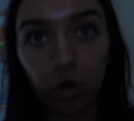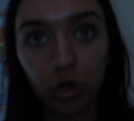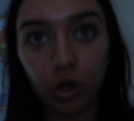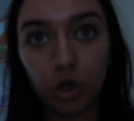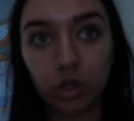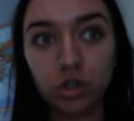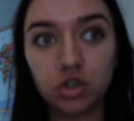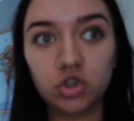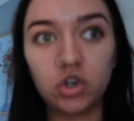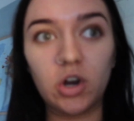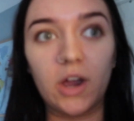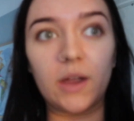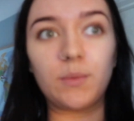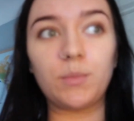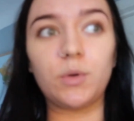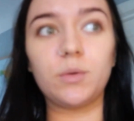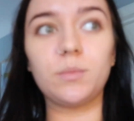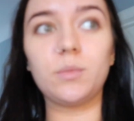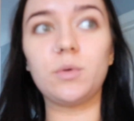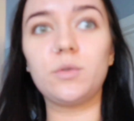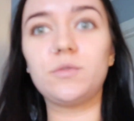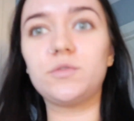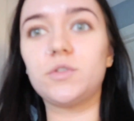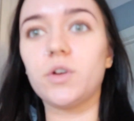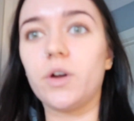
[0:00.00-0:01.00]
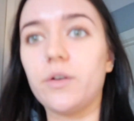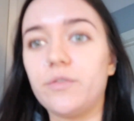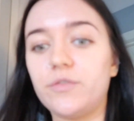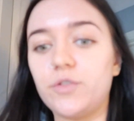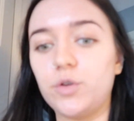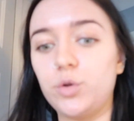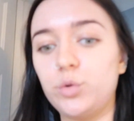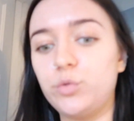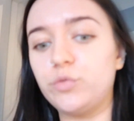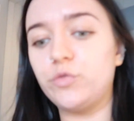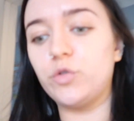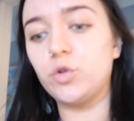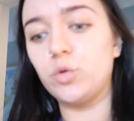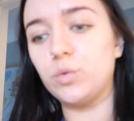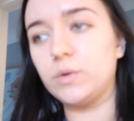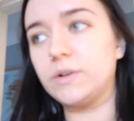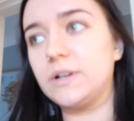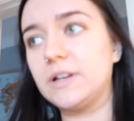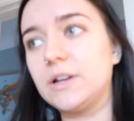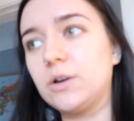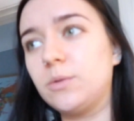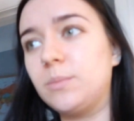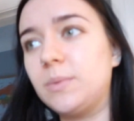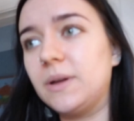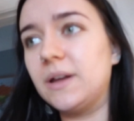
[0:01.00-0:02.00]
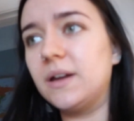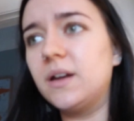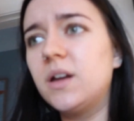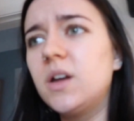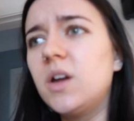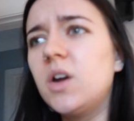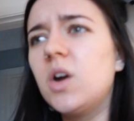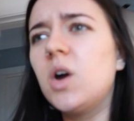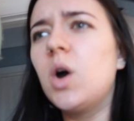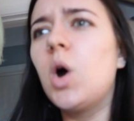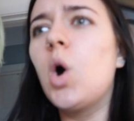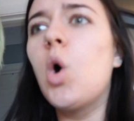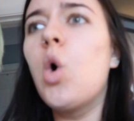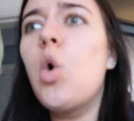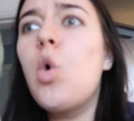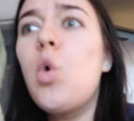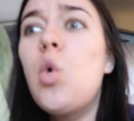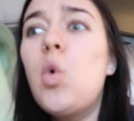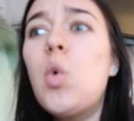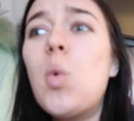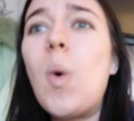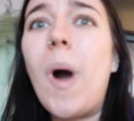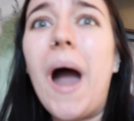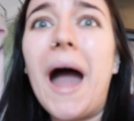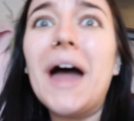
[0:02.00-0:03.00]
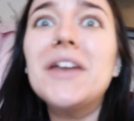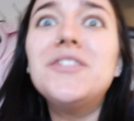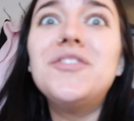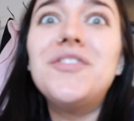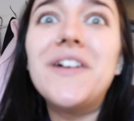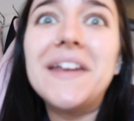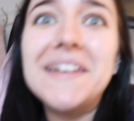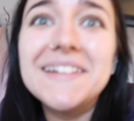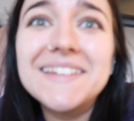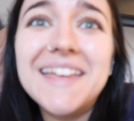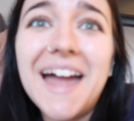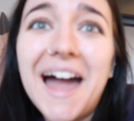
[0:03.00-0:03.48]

o'clock train. We moved our food forward a little bit. Oh, advent